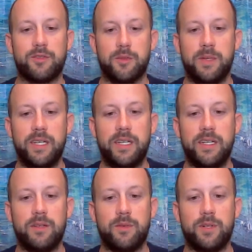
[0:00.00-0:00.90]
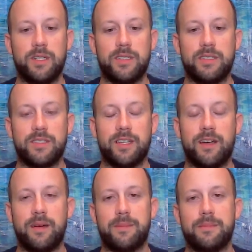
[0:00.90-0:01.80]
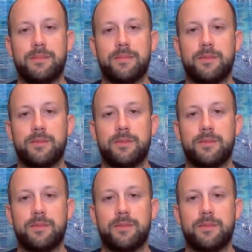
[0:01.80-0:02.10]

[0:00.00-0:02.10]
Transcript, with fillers: for me was um,